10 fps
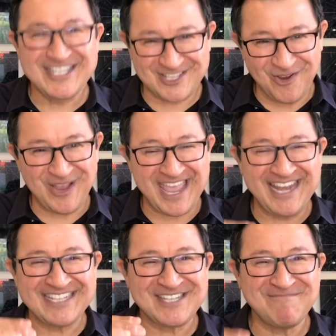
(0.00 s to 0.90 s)
So it
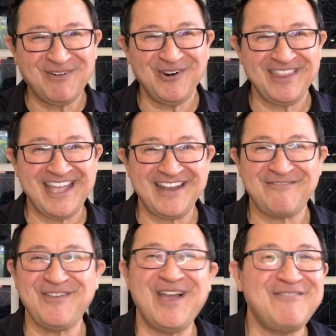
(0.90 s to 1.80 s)
is important that
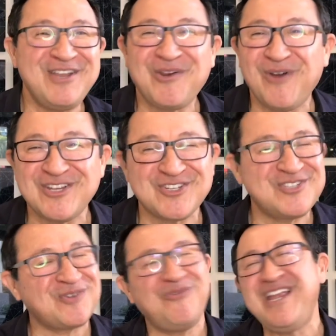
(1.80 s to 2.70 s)
if you have any
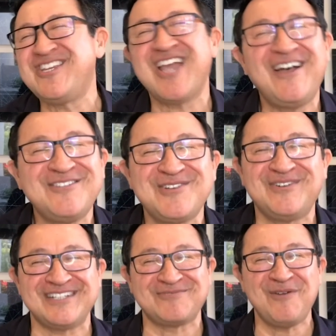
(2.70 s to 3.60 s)
questions, reach out to
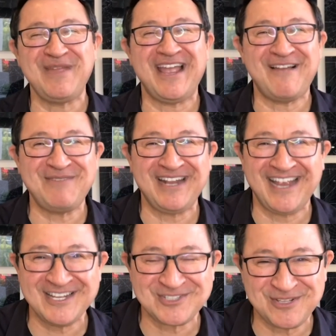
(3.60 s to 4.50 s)
us. We'll be happy to
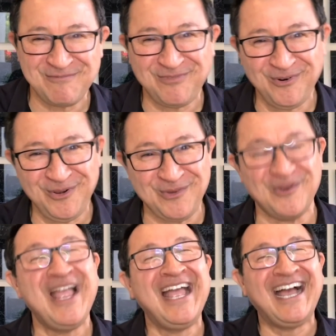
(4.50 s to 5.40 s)
answer them for you.
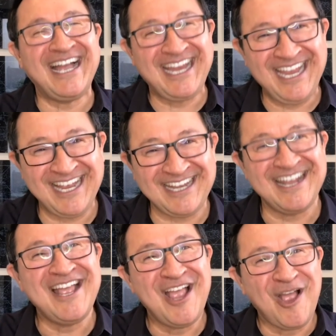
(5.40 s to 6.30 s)
Again,
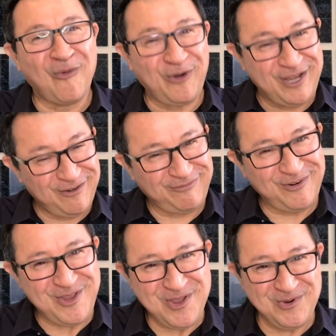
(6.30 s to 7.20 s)
we're here for
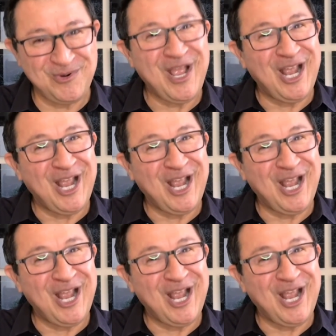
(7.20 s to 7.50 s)
you.